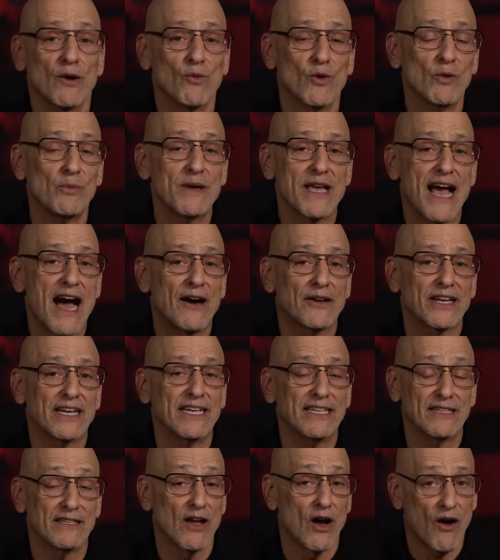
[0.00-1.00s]
It will be out
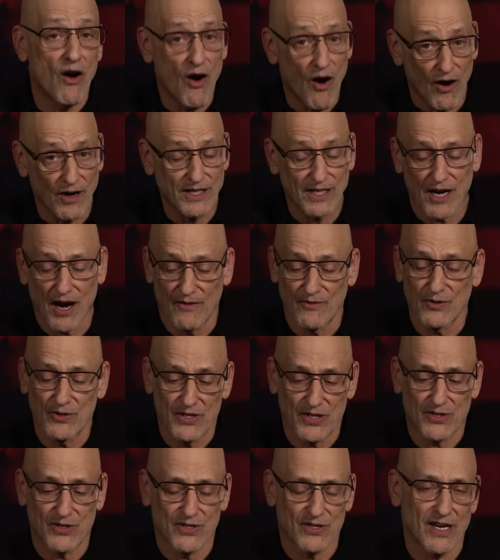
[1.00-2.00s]
in hardcover.
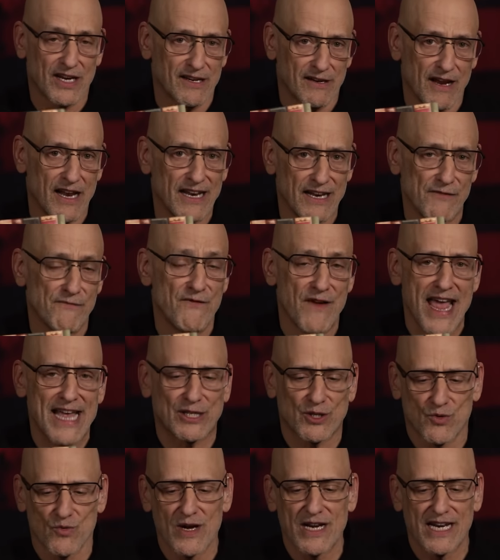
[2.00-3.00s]
This is an
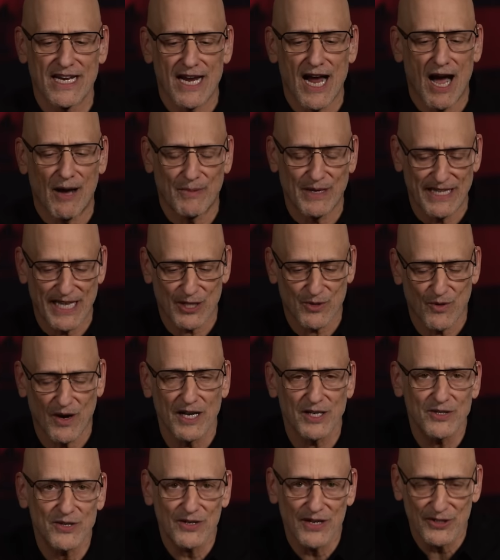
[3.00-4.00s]
advanced reading copy. That's
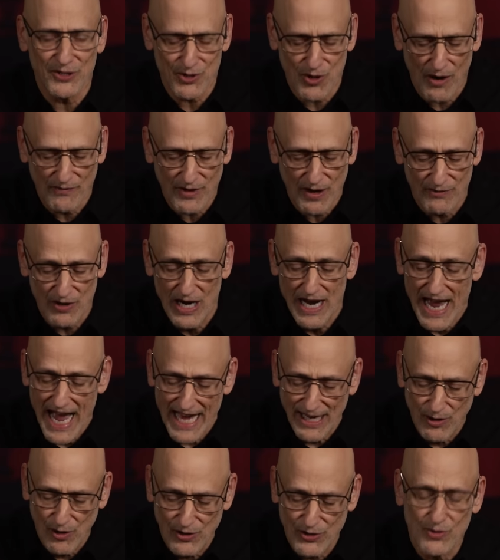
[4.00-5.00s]
why it's a softcover.
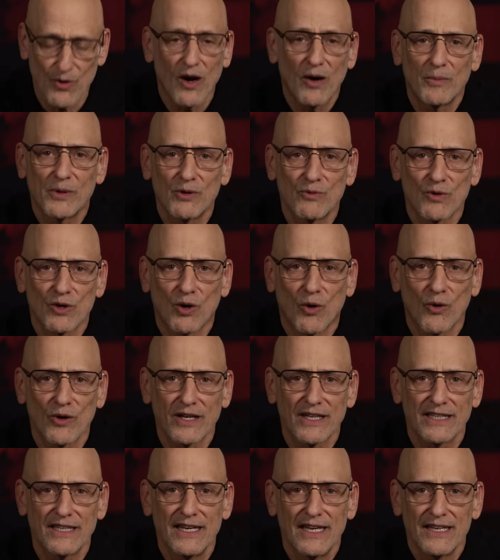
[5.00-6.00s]
And also I'll be
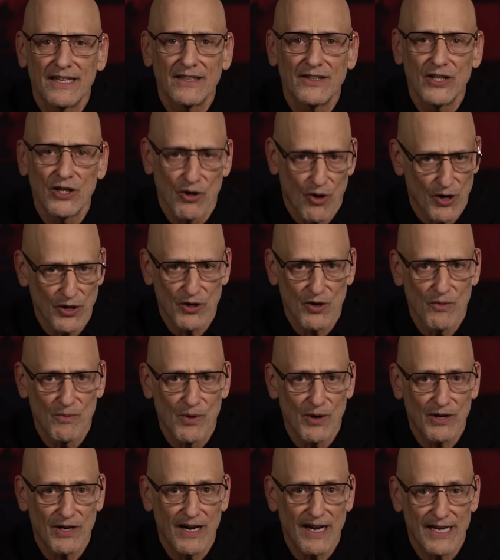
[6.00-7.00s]
recording the
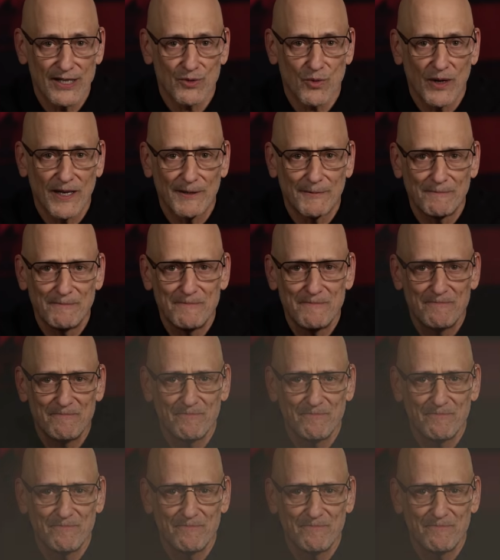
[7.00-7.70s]
audiobook as well.